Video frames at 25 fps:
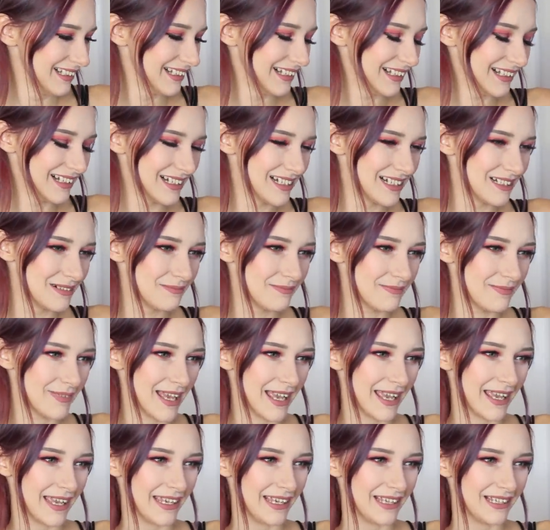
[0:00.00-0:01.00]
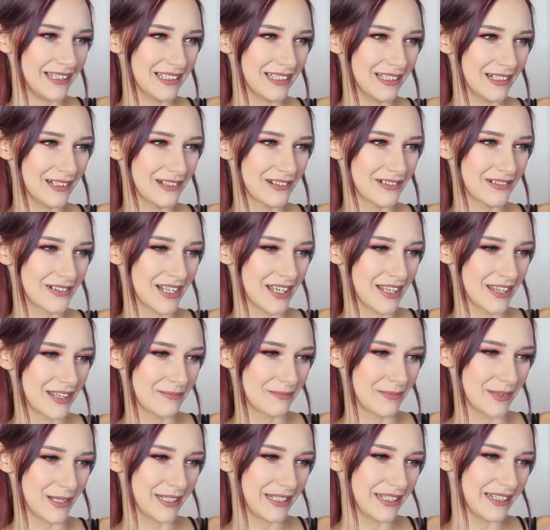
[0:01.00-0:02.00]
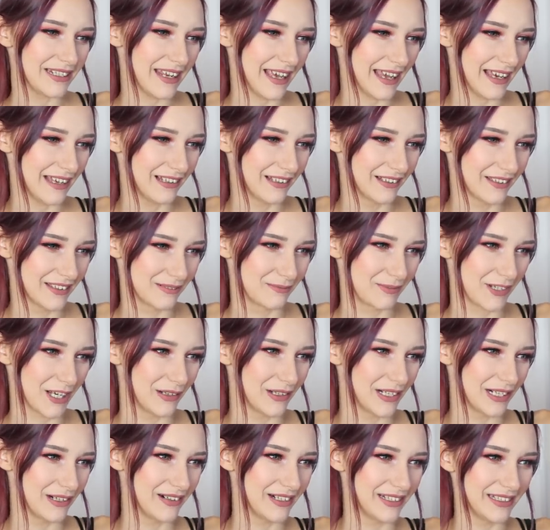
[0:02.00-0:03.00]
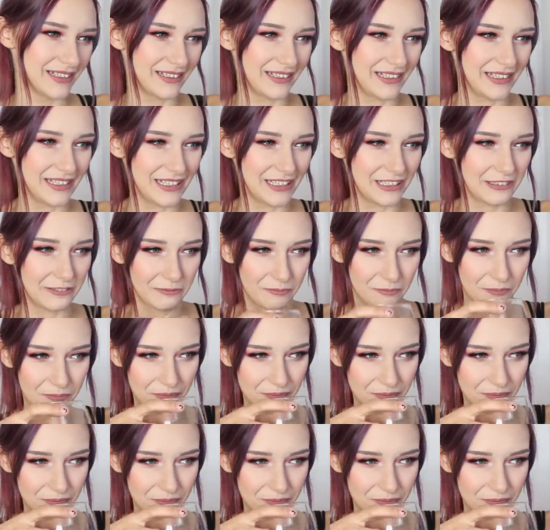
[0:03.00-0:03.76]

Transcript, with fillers: oh, mate, I'd rather burn in hell than go anywhere near you.